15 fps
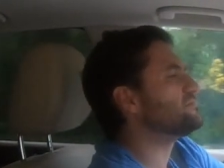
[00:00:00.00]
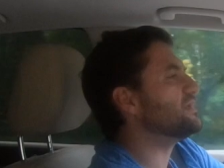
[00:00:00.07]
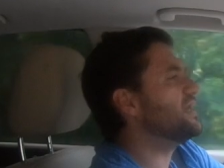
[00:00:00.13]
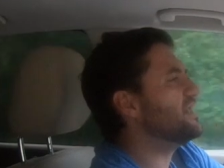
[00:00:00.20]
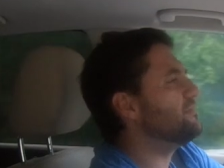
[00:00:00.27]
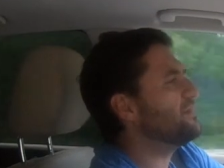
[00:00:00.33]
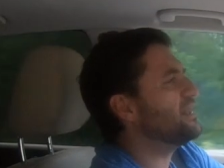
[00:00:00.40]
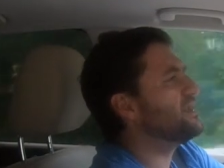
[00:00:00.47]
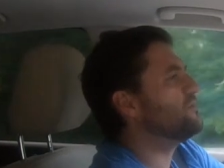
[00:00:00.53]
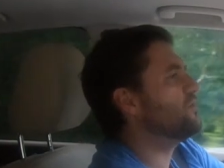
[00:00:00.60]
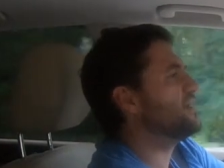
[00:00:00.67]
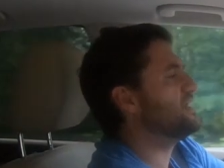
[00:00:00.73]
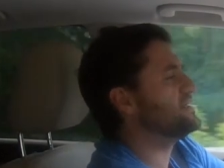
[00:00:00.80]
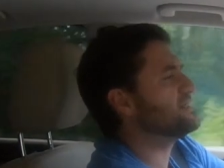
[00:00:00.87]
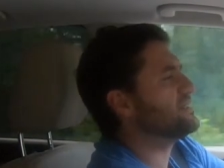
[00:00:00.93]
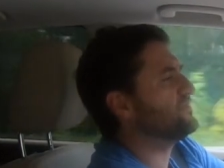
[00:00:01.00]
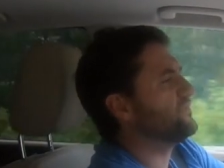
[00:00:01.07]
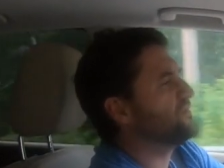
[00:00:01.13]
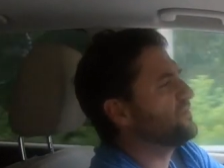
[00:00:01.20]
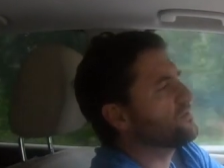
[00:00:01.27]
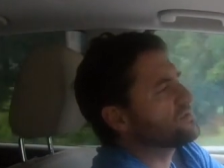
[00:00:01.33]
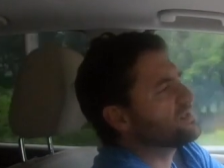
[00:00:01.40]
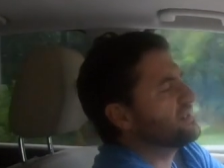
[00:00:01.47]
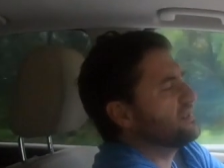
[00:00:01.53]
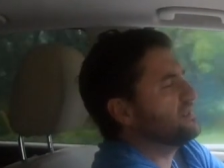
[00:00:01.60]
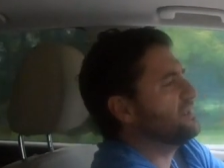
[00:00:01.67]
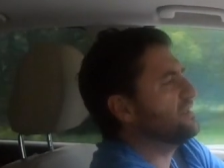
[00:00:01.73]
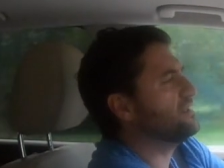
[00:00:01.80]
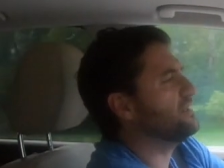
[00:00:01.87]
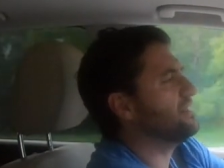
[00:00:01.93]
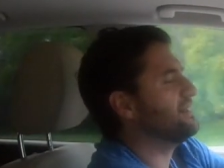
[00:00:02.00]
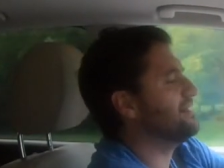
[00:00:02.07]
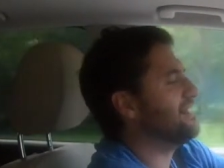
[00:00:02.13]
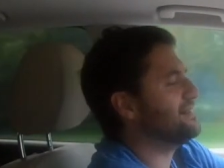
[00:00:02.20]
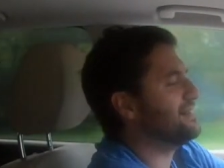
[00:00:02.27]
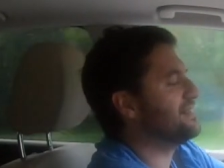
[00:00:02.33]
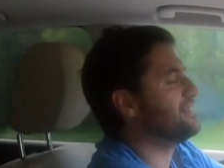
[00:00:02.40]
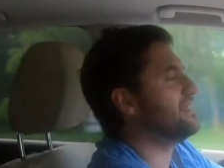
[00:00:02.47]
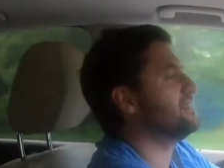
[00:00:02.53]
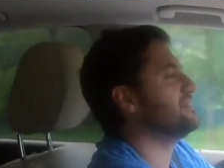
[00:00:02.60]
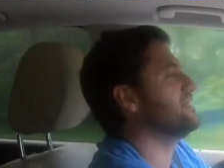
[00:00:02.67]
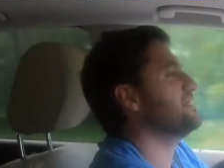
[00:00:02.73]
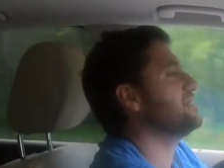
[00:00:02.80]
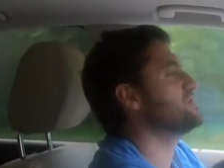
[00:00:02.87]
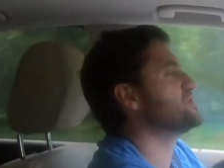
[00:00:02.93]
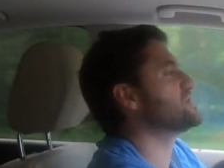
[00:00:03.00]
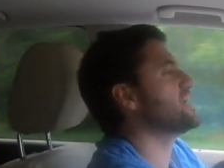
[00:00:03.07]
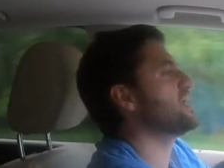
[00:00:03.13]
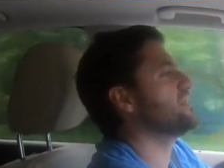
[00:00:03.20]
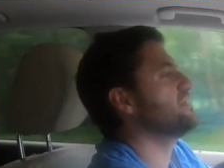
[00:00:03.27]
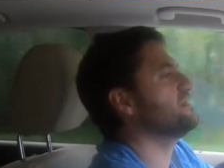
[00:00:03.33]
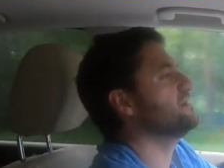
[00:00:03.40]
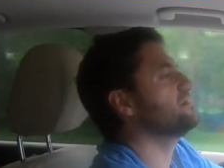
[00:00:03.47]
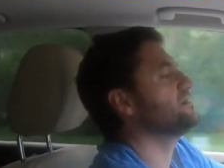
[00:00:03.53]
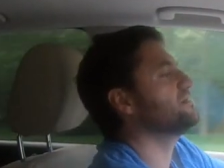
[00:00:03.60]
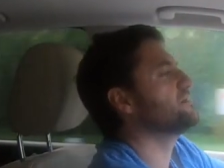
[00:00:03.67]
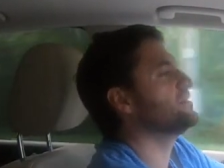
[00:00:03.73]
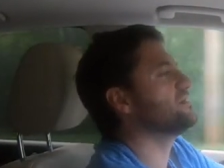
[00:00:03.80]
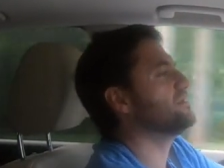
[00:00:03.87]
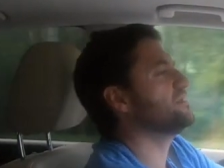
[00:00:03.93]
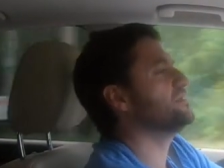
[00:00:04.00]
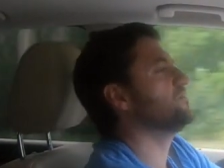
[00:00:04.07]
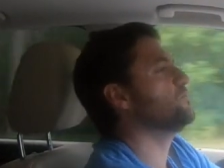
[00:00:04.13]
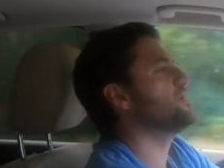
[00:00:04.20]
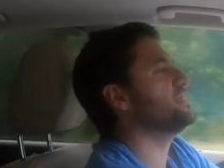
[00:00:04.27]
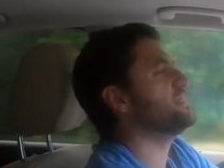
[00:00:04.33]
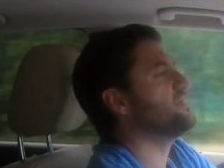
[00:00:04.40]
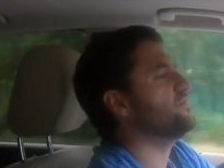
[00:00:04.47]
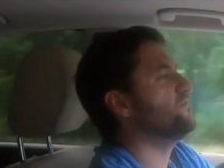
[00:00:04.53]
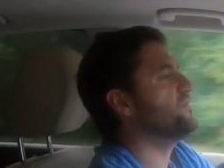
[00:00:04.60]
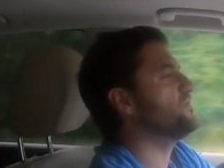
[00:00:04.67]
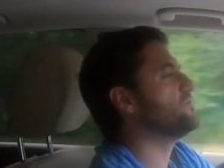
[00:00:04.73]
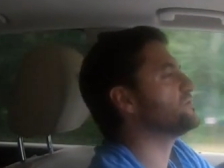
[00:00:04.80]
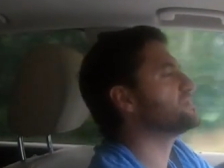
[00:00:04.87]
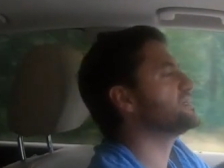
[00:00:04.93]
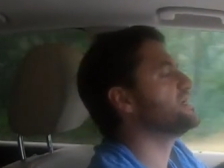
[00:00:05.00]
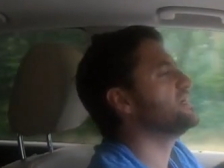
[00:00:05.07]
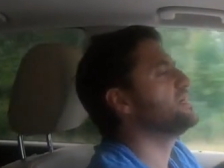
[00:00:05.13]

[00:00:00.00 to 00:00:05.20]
and in many ways it feels that's just kind of the way that it feels.